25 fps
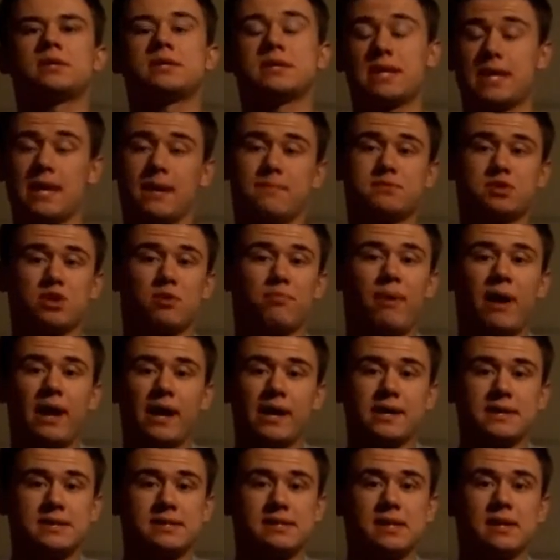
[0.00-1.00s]
It kept
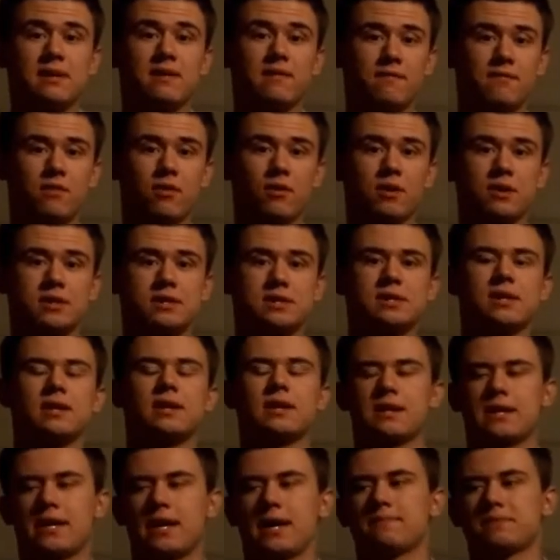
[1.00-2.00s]
Tobias in, of course, and
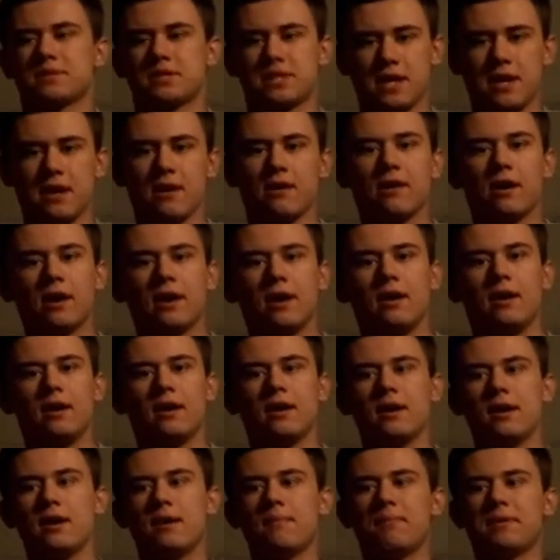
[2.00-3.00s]
it kept Kira,
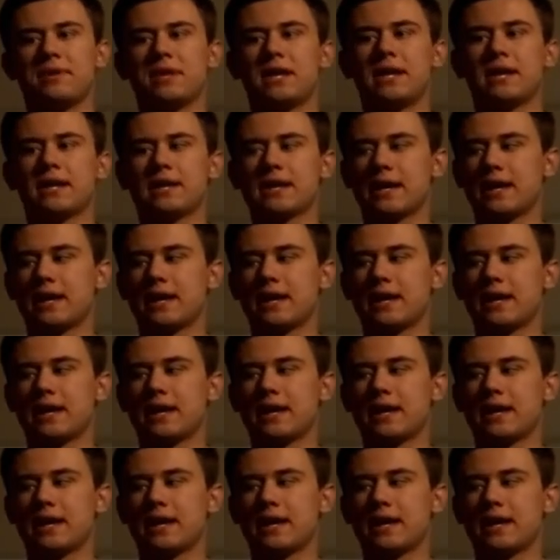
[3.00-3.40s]
but then it